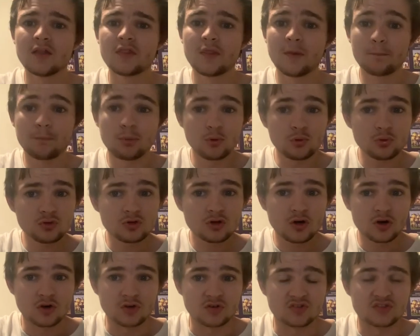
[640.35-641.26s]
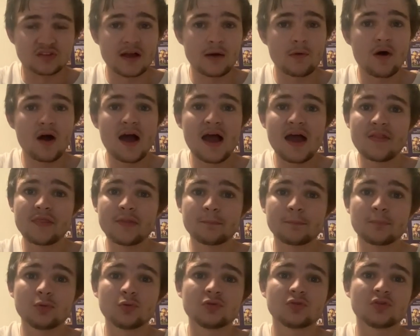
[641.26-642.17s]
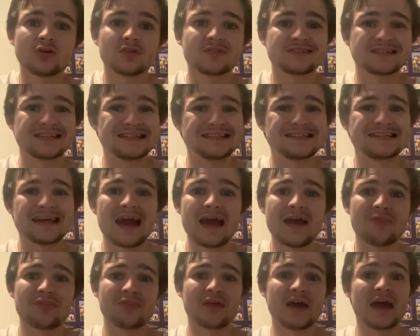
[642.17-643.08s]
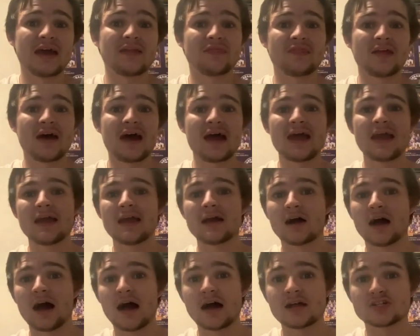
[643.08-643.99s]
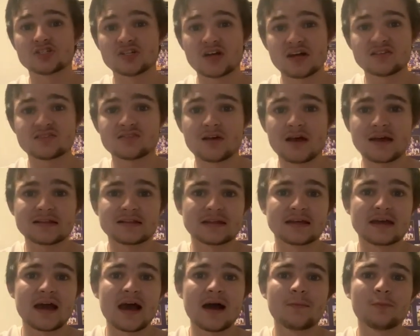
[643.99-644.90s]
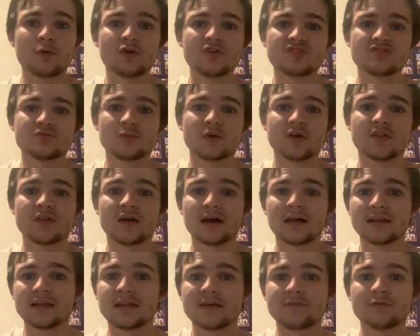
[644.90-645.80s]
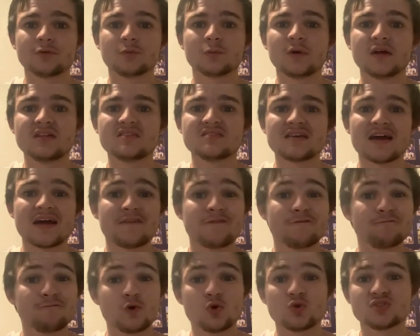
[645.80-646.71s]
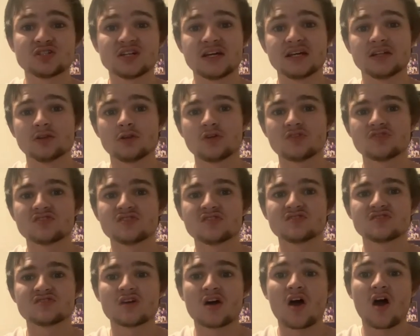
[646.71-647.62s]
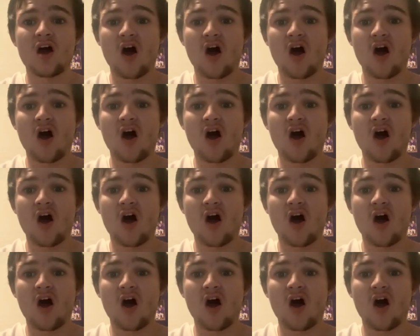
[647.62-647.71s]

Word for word: The Bulldogs. Now, I had the Bulldogs in 10th, and they are just like the Cowboys with 11 wins and 14 losses.